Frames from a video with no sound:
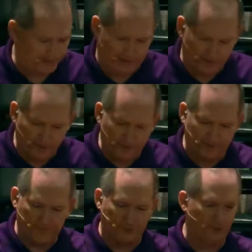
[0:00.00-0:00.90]
Now notice
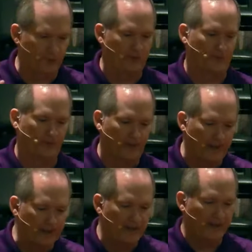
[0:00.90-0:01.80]
in verse
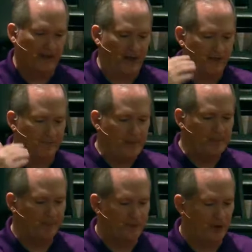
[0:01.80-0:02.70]
33, and the
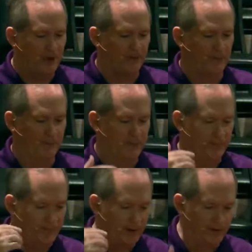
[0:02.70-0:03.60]
people saw them
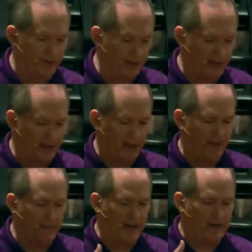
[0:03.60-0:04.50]
departing,
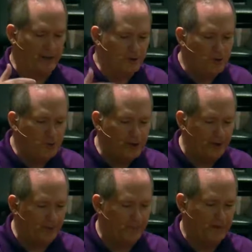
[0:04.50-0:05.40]
and many knew
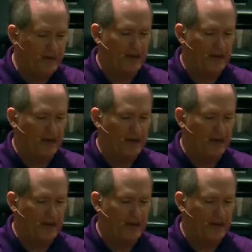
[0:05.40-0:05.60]
him,